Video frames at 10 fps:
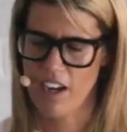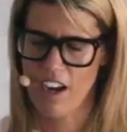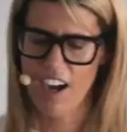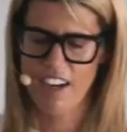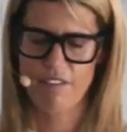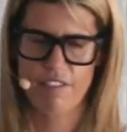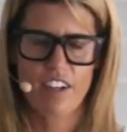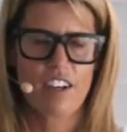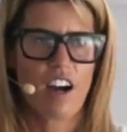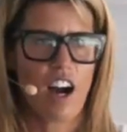but
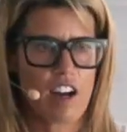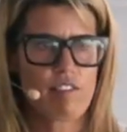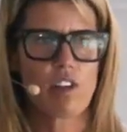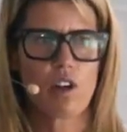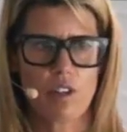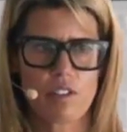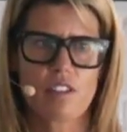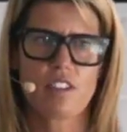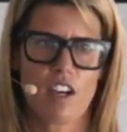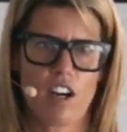I've
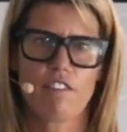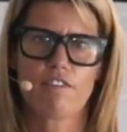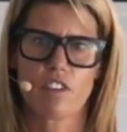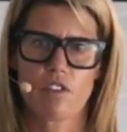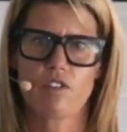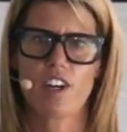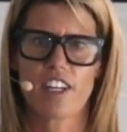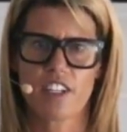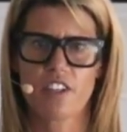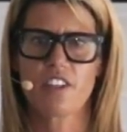lost staff in
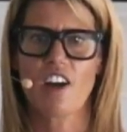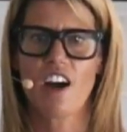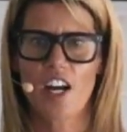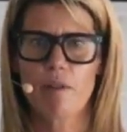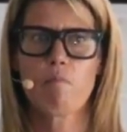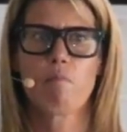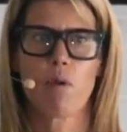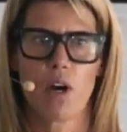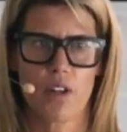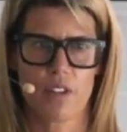Australia because I
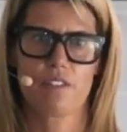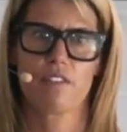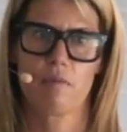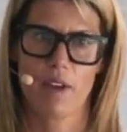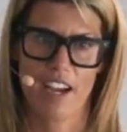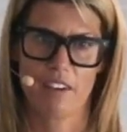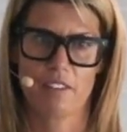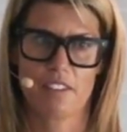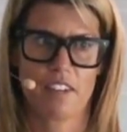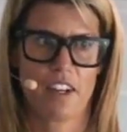burnt them
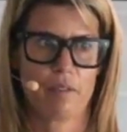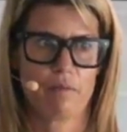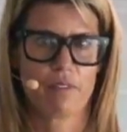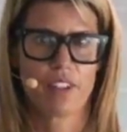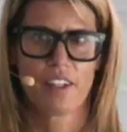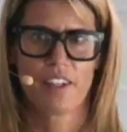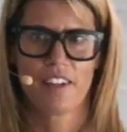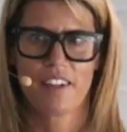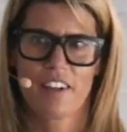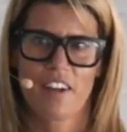out.
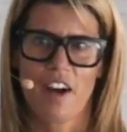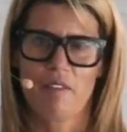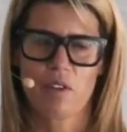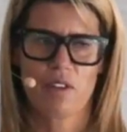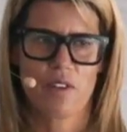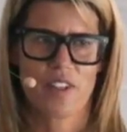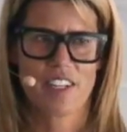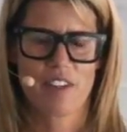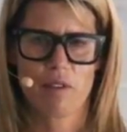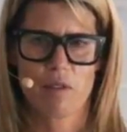I'm not going to
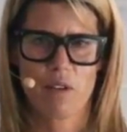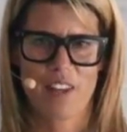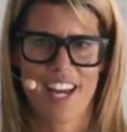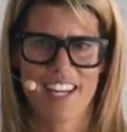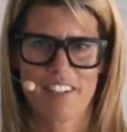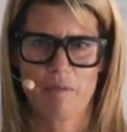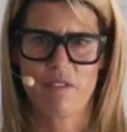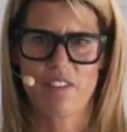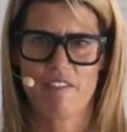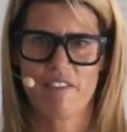ask anyone to put their hands
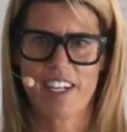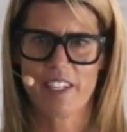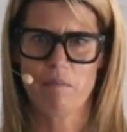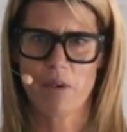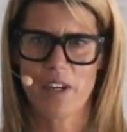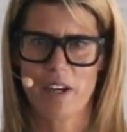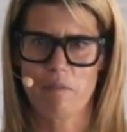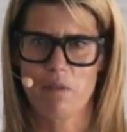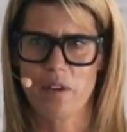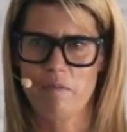up if they're feeling at
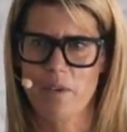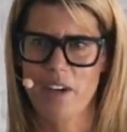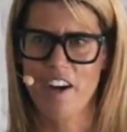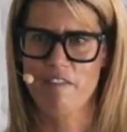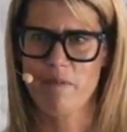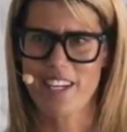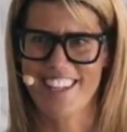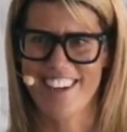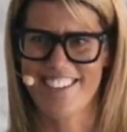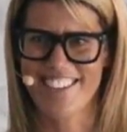burnout point, but I've
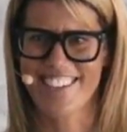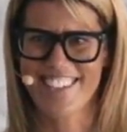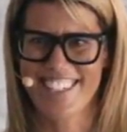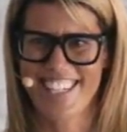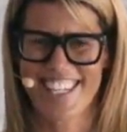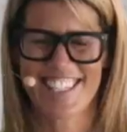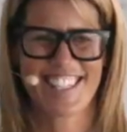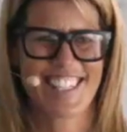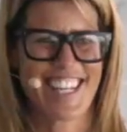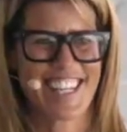been there, and
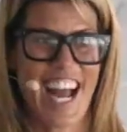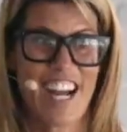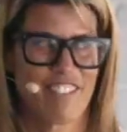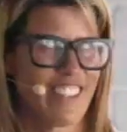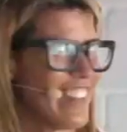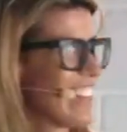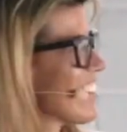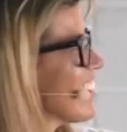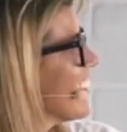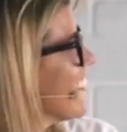it
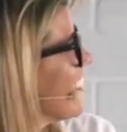happens.